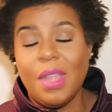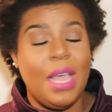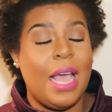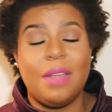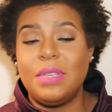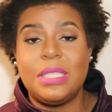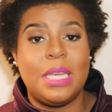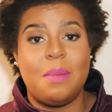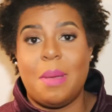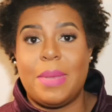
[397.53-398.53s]
I have to
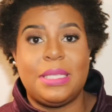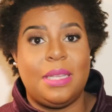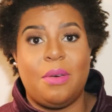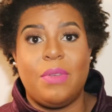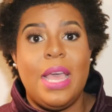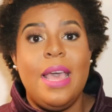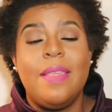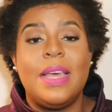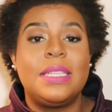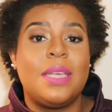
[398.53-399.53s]
study by myself.
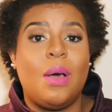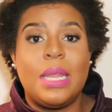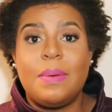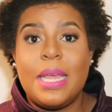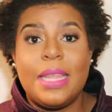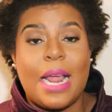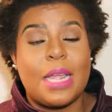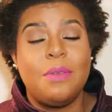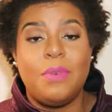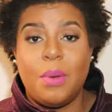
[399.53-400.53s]
That is the only way that
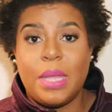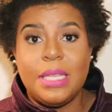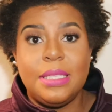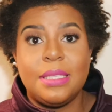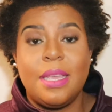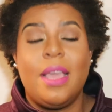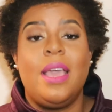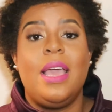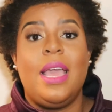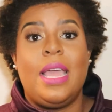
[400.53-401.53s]
I can focus,
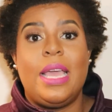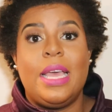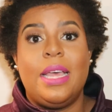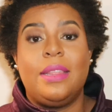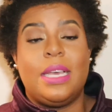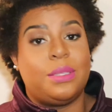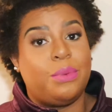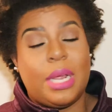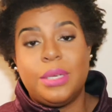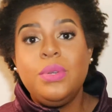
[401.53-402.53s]
and that's
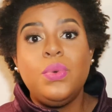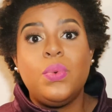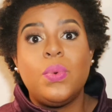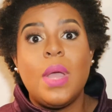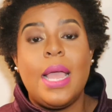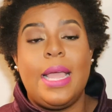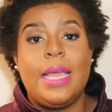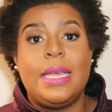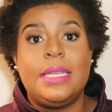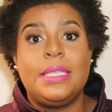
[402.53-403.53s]
what I do.
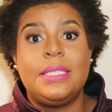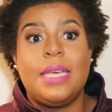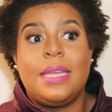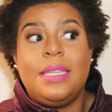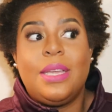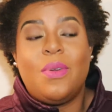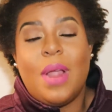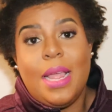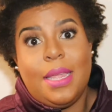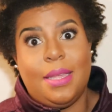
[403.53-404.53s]
And I did
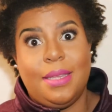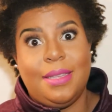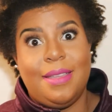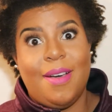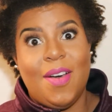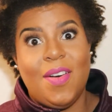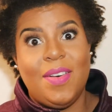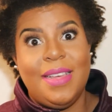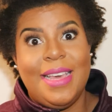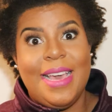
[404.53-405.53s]
great,
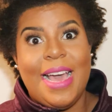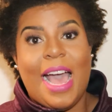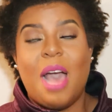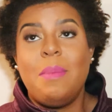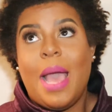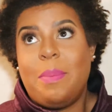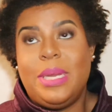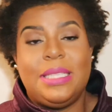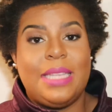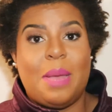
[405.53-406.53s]
y'all. I'm
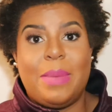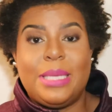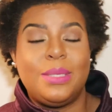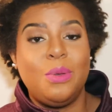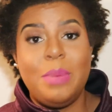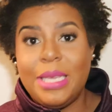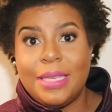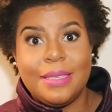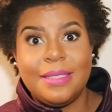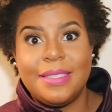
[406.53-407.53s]
happy to say I made 2
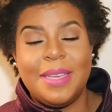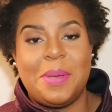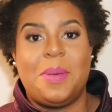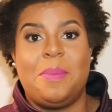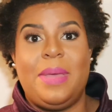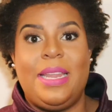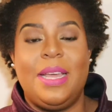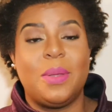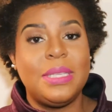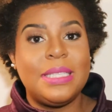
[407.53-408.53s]
B's in
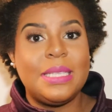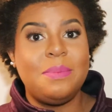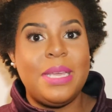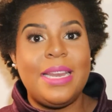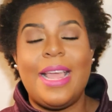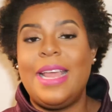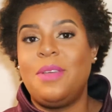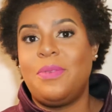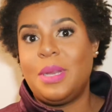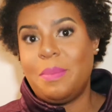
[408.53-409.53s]
health assessment
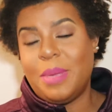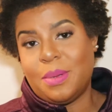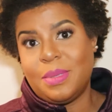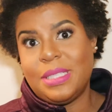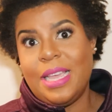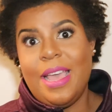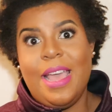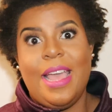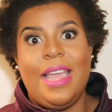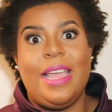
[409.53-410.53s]
and in fundamentals.
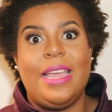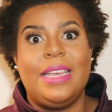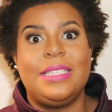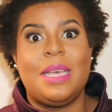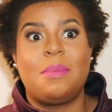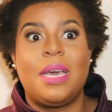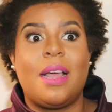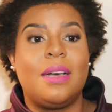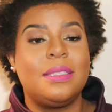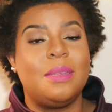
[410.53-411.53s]
And I'm
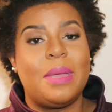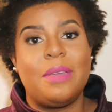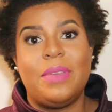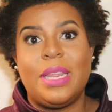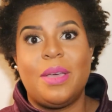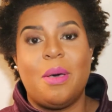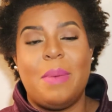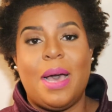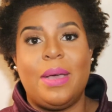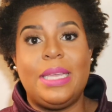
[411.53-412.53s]
gonna also make a video
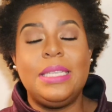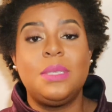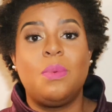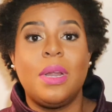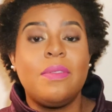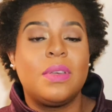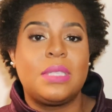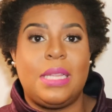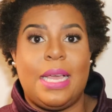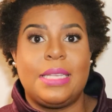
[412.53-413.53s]
about each one of
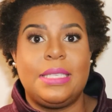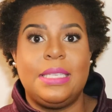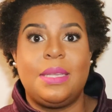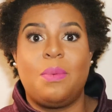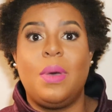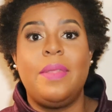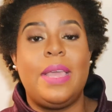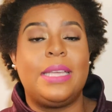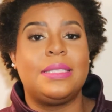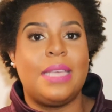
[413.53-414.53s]
those classes and what
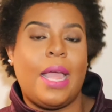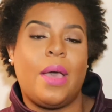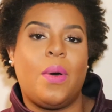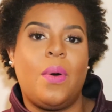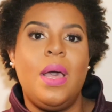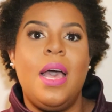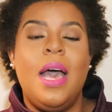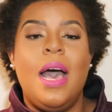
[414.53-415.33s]
they entail.